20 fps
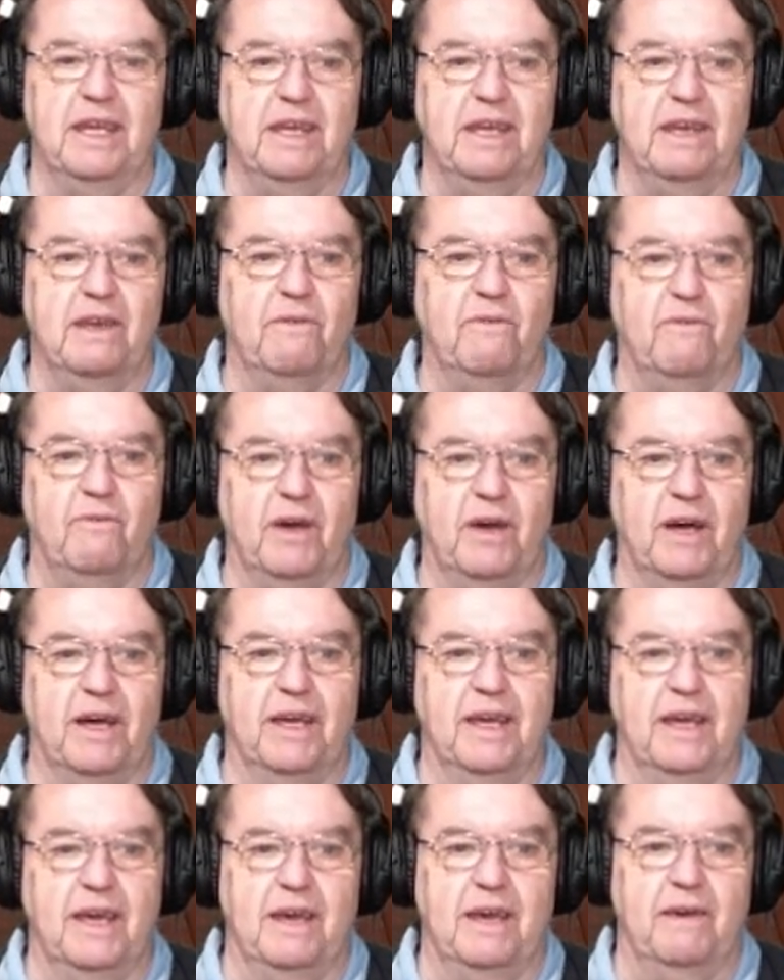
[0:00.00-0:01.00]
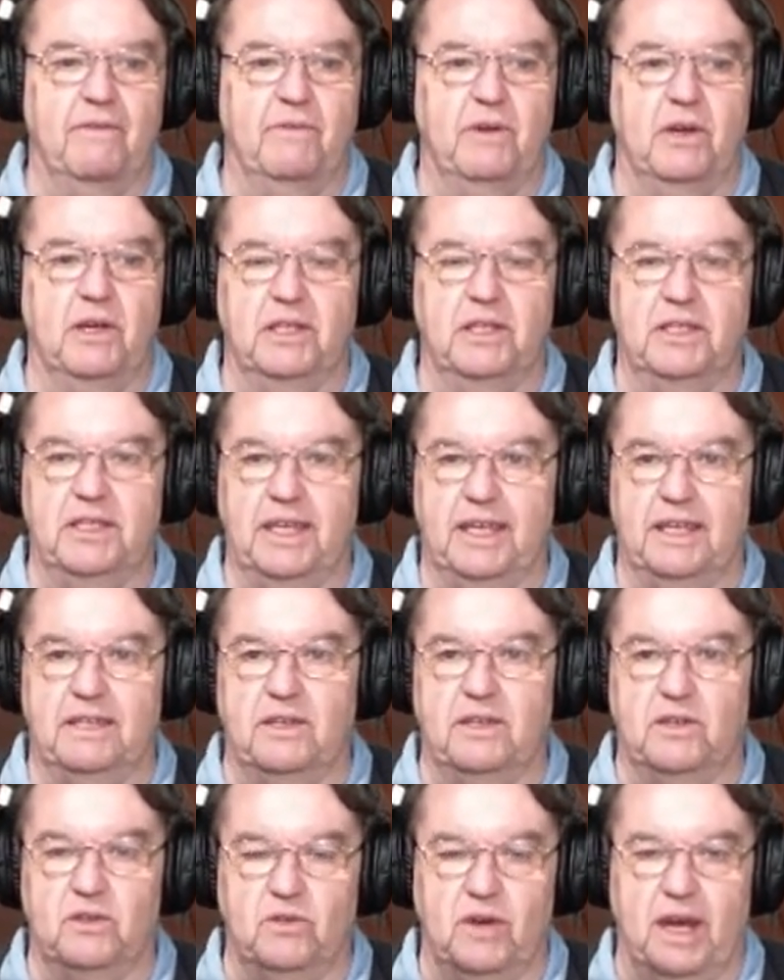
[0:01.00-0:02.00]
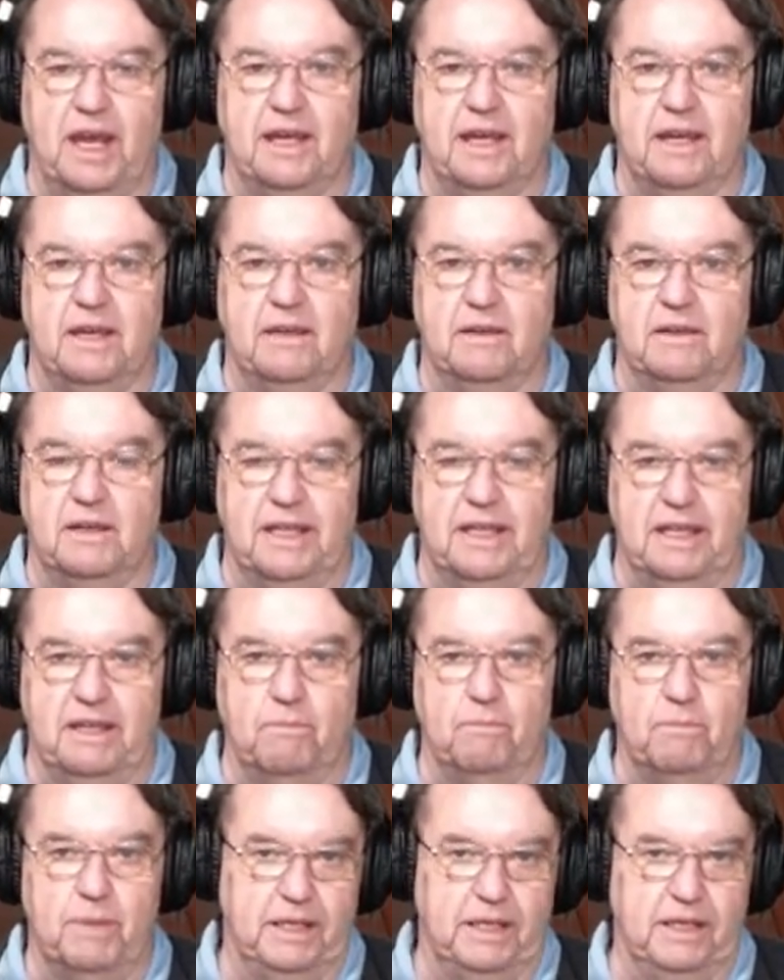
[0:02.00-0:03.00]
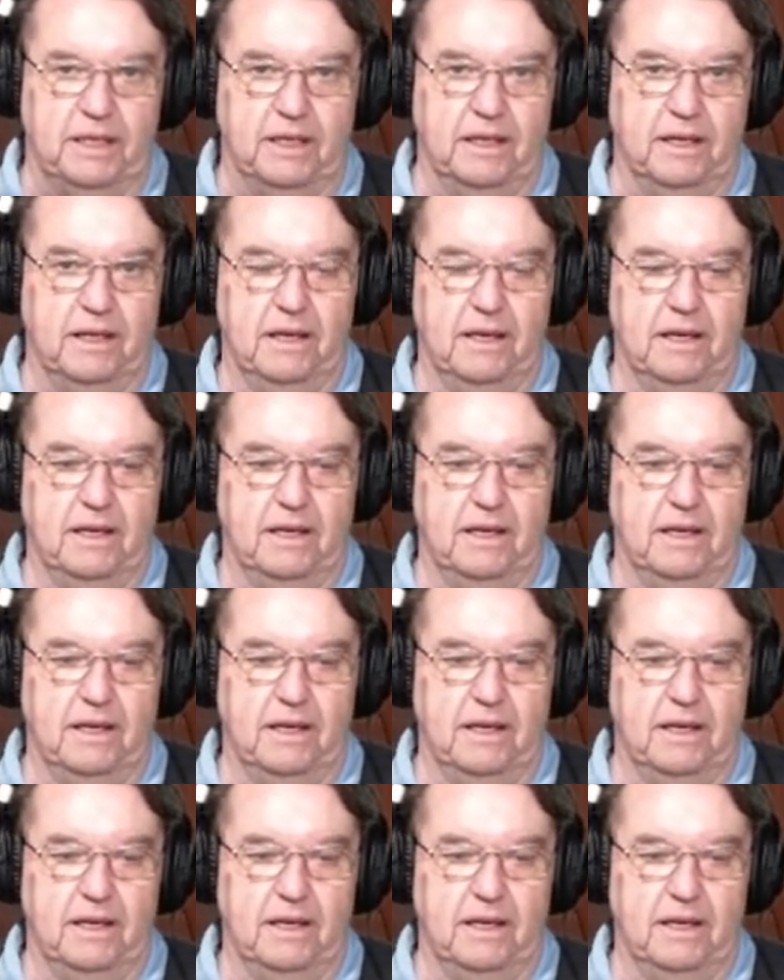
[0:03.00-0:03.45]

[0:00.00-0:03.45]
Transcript: if I have a set track button